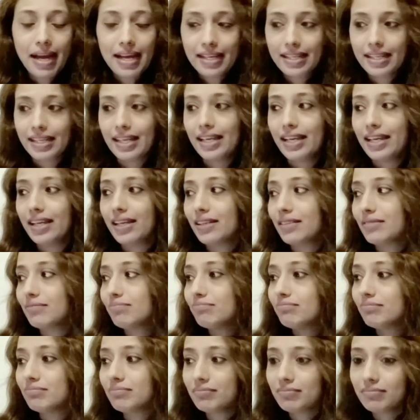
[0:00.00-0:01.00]
Packing,
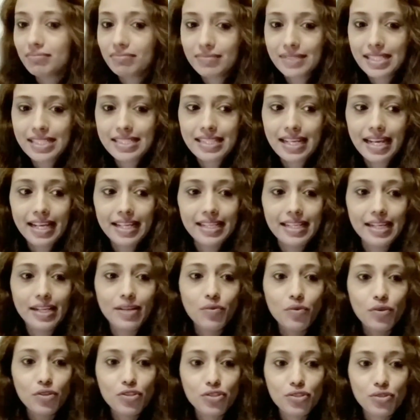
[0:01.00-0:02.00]

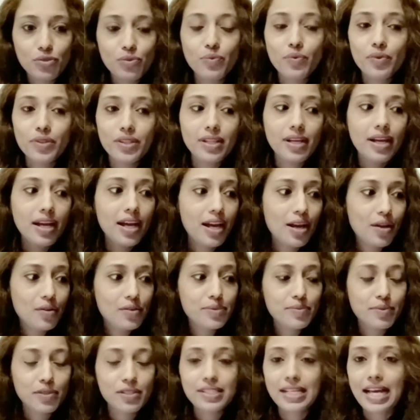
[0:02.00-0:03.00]
deciding what to do with the
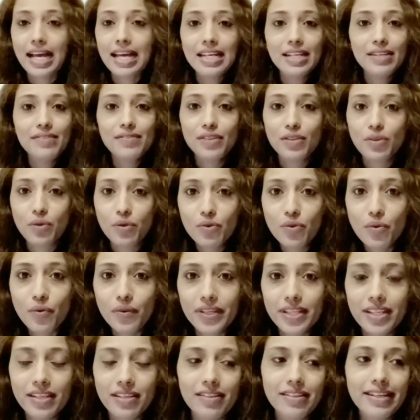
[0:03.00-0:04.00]
house, because I live alone
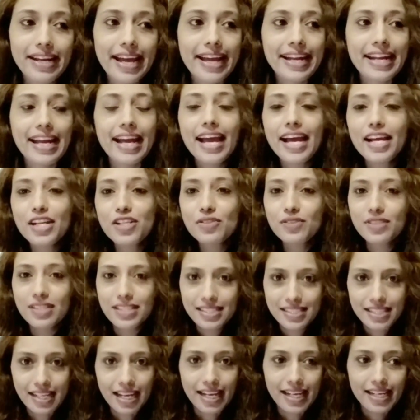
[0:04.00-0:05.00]
over here, and I had to
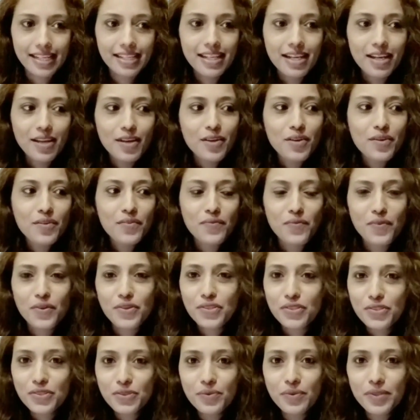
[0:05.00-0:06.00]
decide
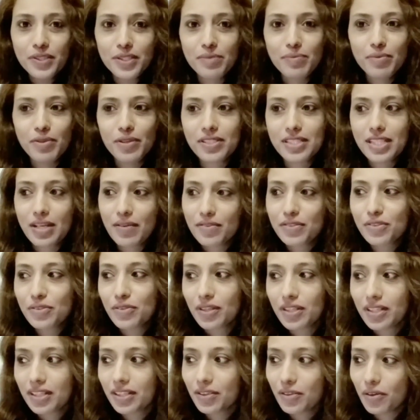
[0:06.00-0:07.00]
what to do with it because I
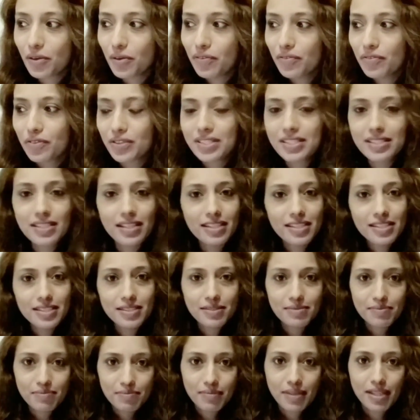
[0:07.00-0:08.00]
was gonna go for
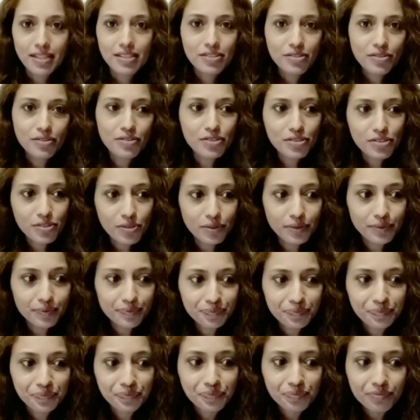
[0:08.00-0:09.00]
6 months or
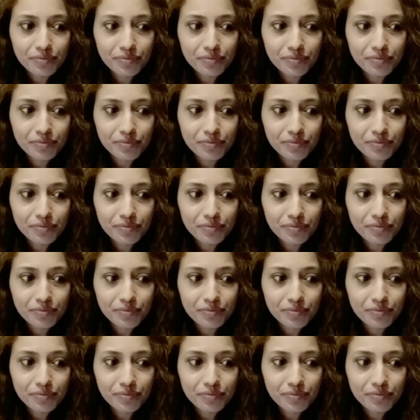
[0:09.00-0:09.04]
so,